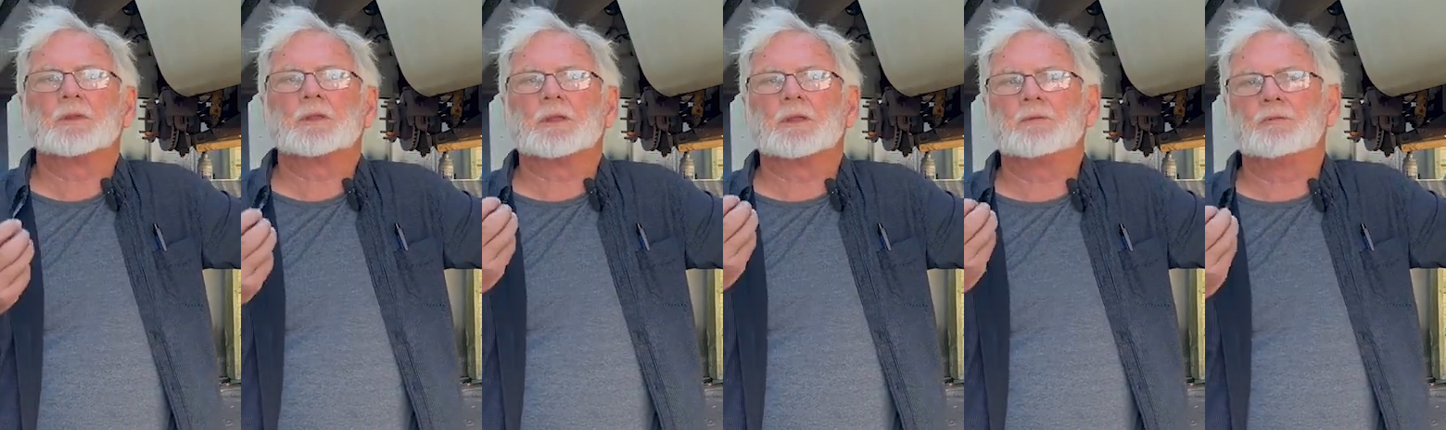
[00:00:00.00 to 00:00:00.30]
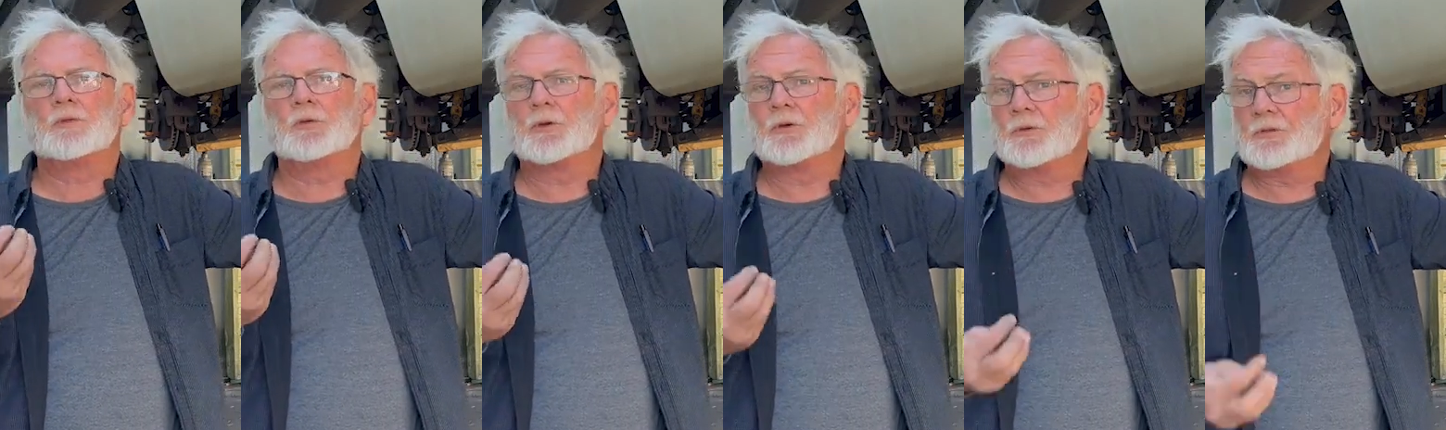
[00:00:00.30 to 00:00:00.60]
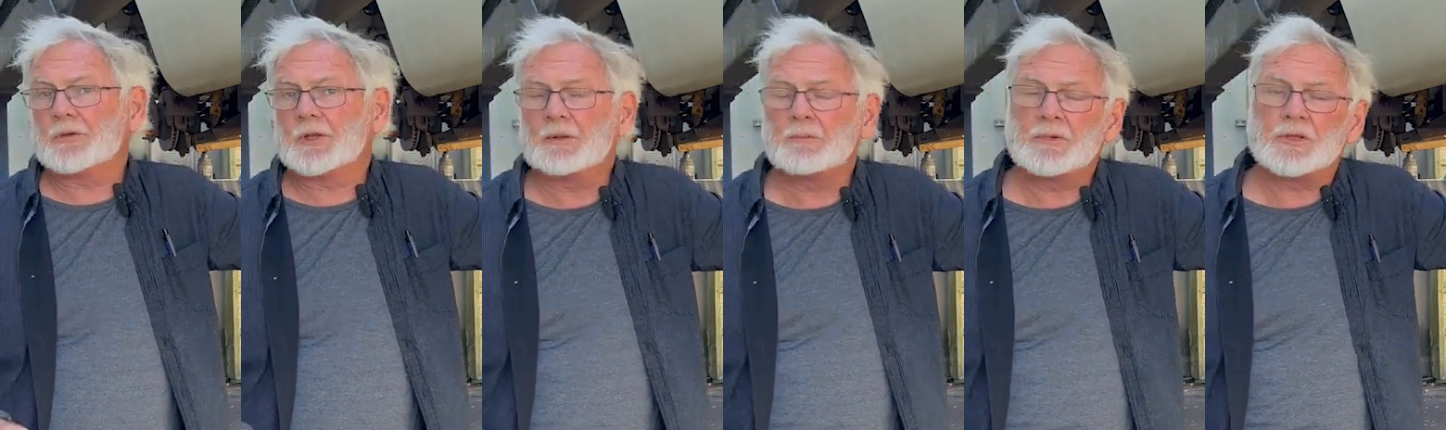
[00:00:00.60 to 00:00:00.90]
If you're
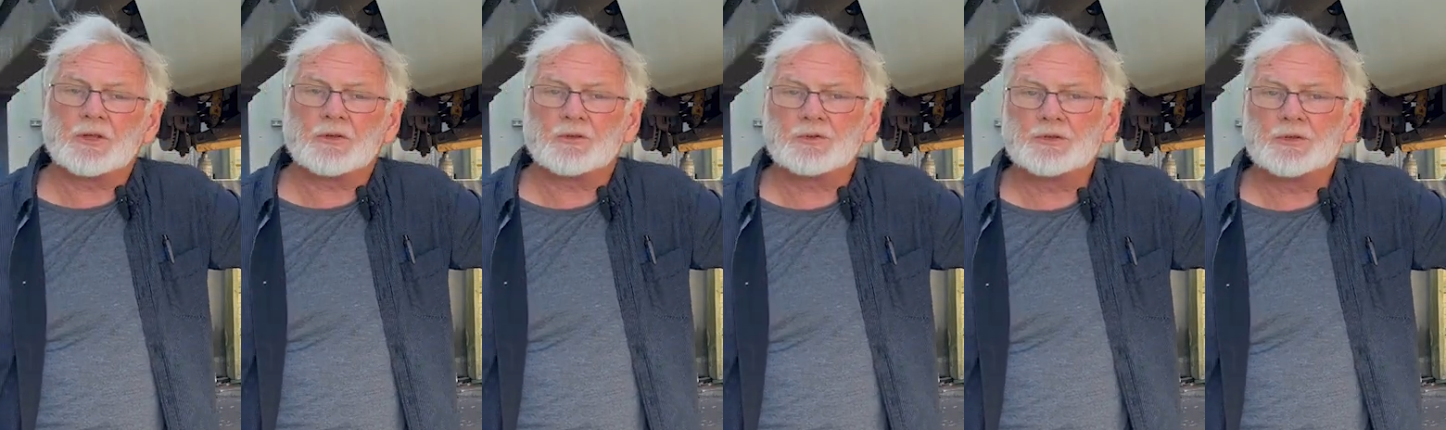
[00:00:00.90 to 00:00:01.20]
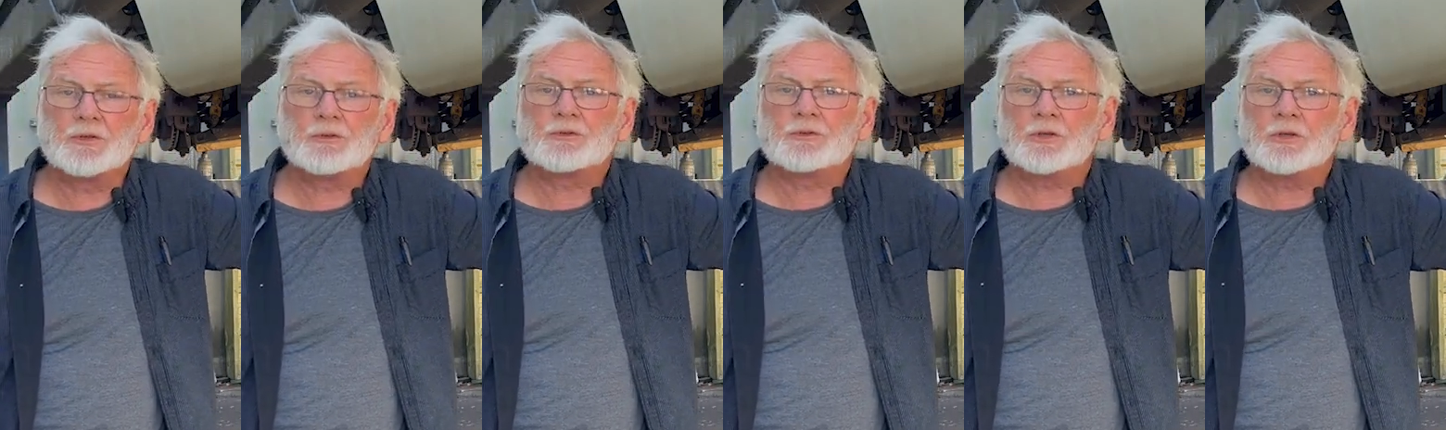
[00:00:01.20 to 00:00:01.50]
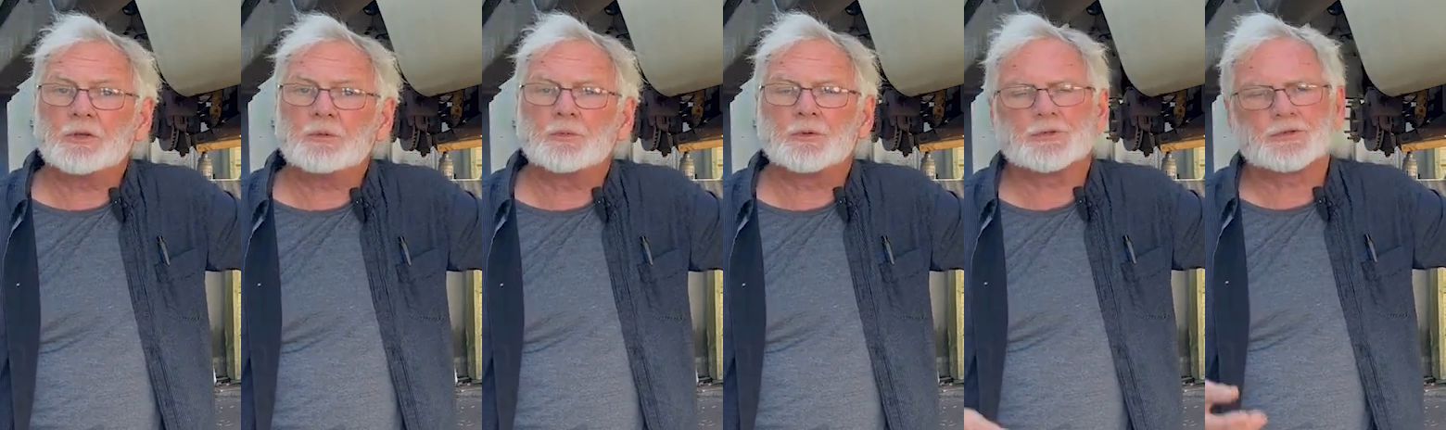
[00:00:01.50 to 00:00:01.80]
seeing me on
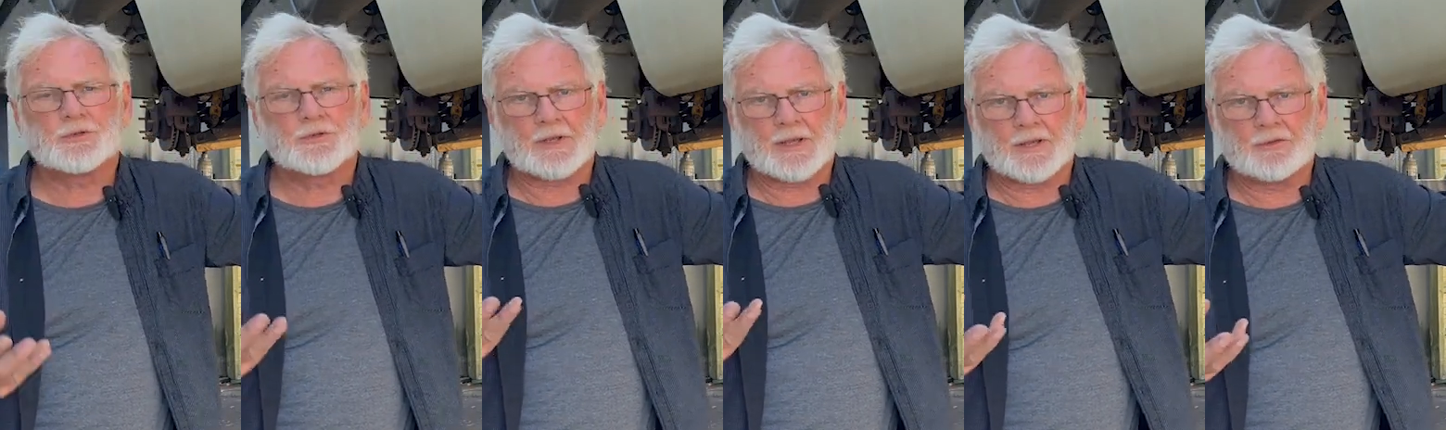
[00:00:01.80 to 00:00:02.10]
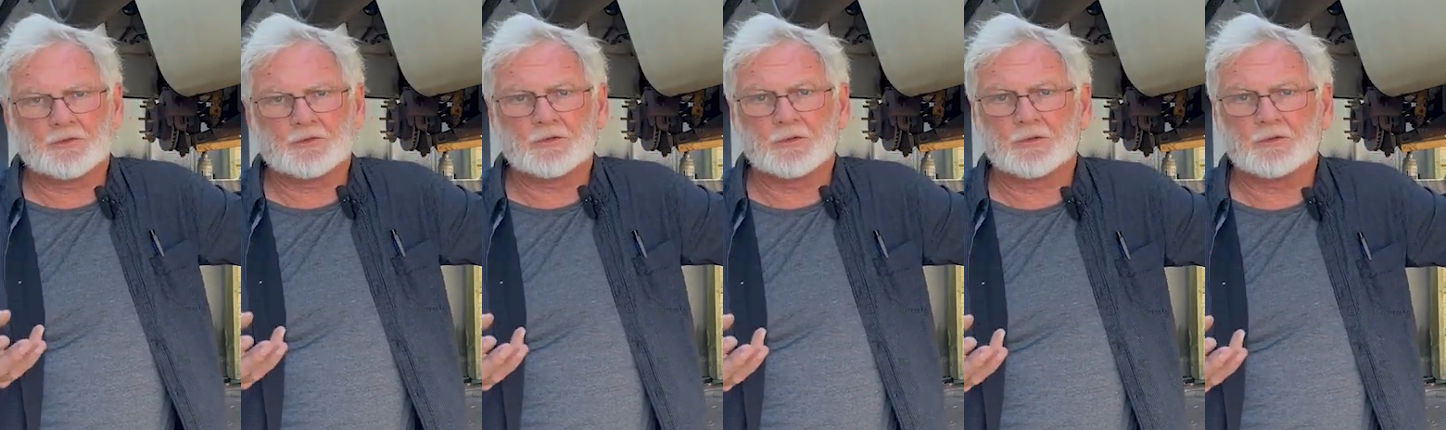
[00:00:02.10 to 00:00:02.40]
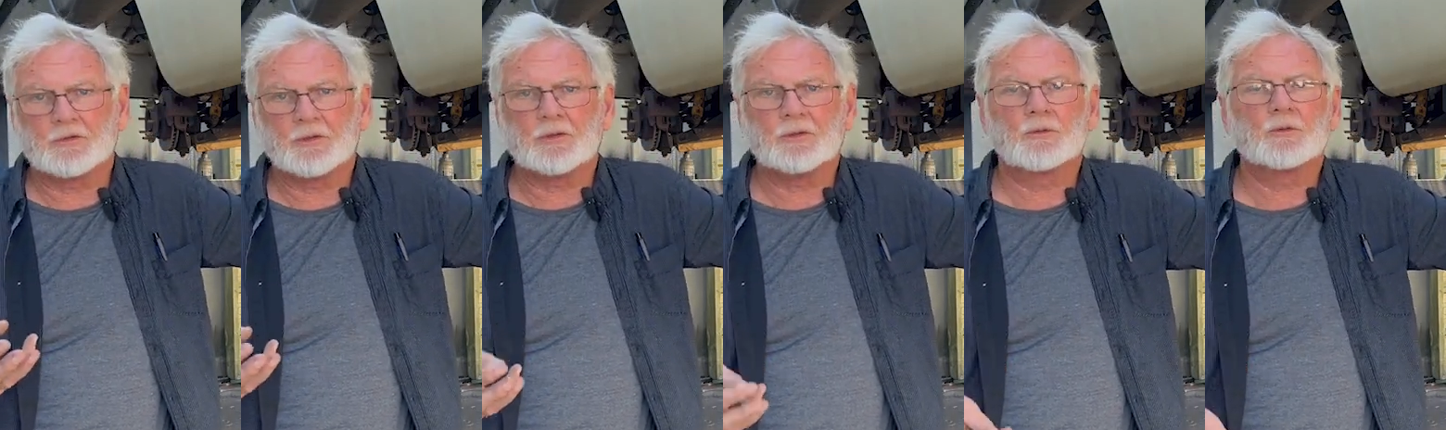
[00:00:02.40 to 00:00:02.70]
YouTube, which you guys should
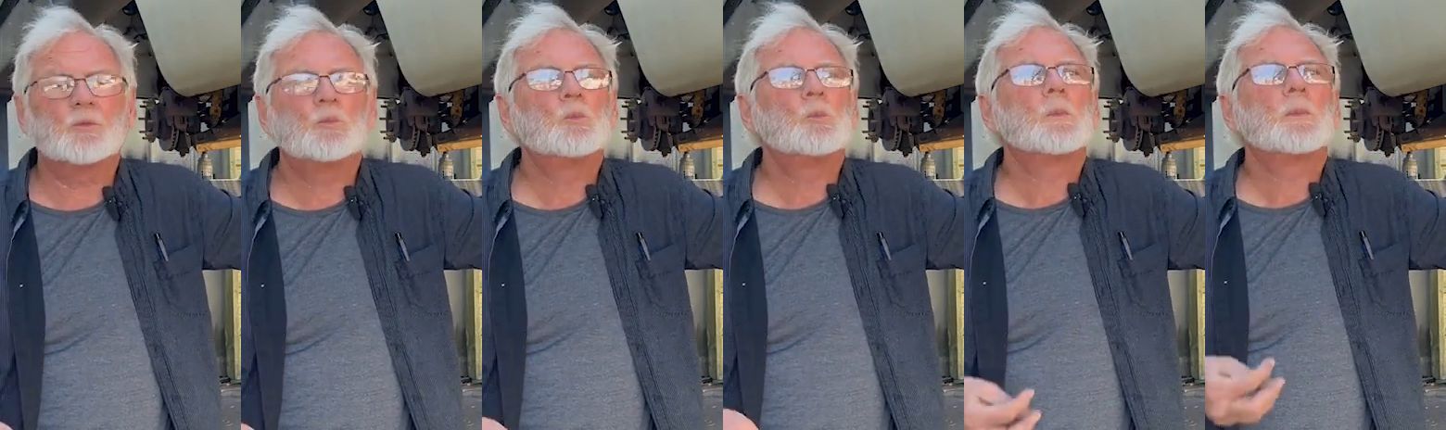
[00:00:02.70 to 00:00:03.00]
too,